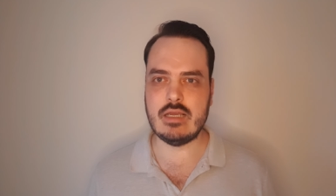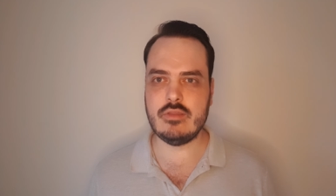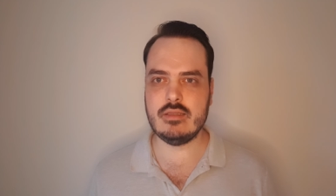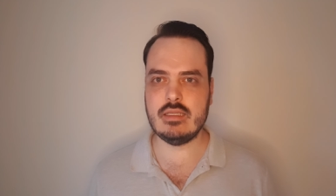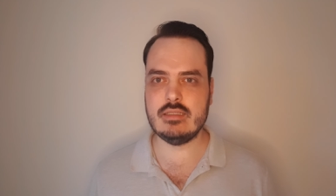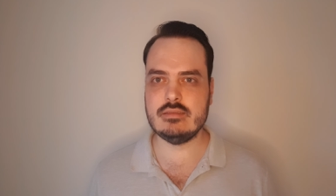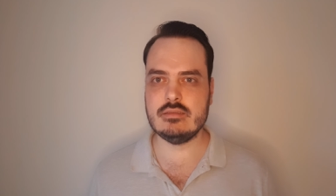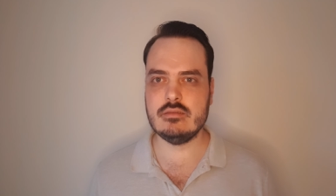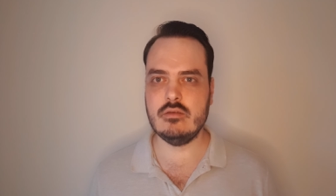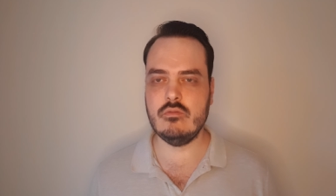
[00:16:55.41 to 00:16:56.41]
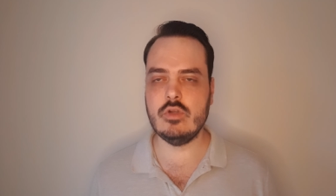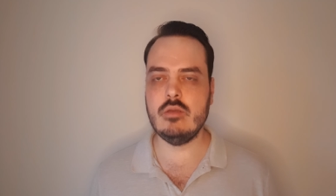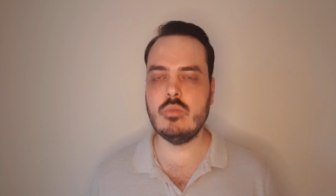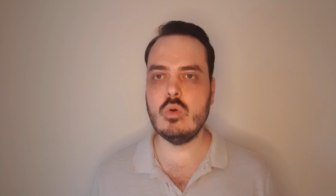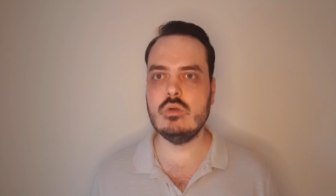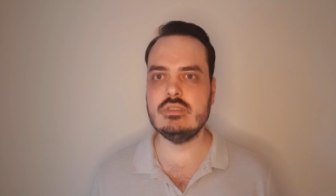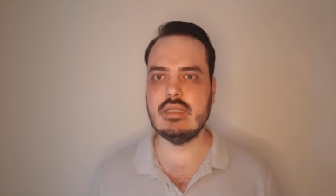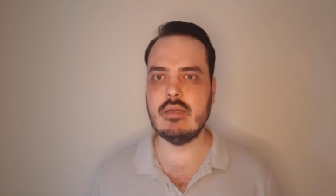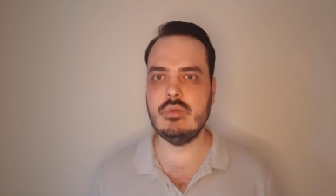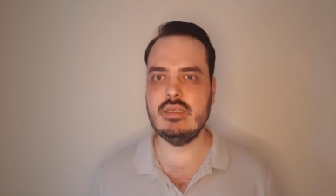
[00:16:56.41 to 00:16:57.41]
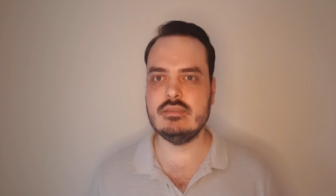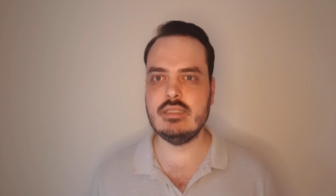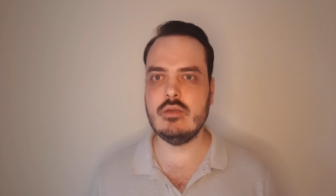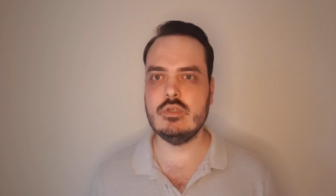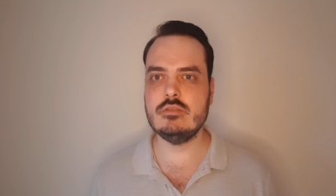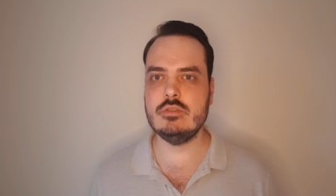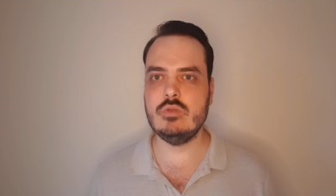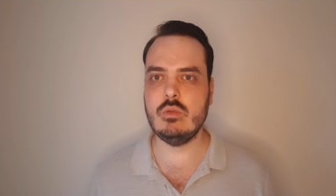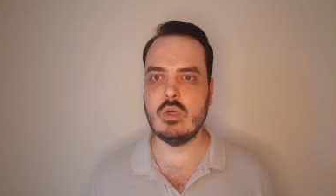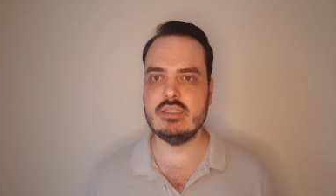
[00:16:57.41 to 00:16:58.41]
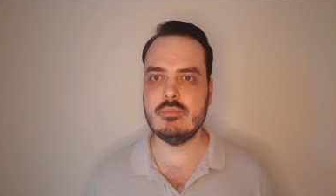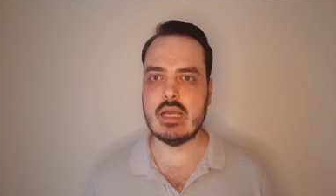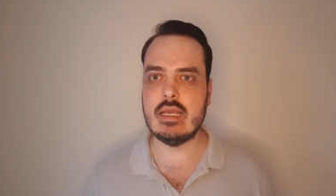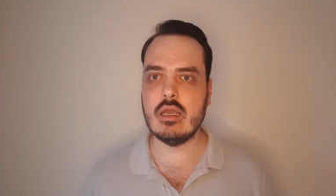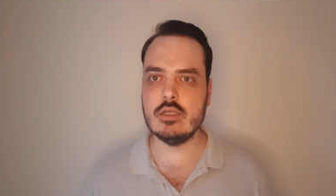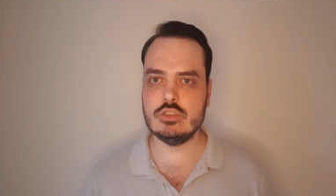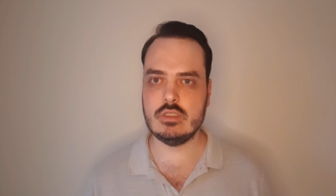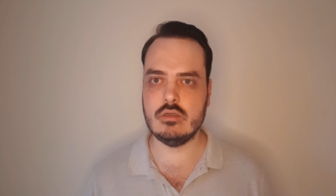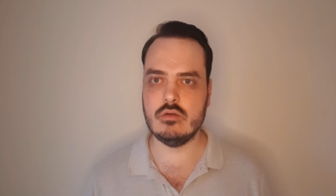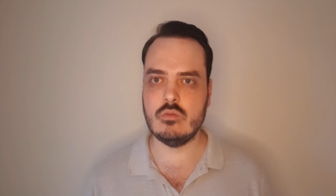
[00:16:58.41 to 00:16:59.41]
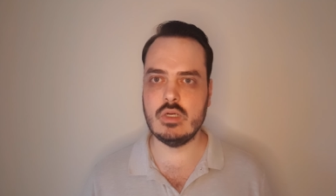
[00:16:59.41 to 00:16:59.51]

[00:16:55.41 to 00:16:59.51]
I think that it's very important that we distinguish between what's biological,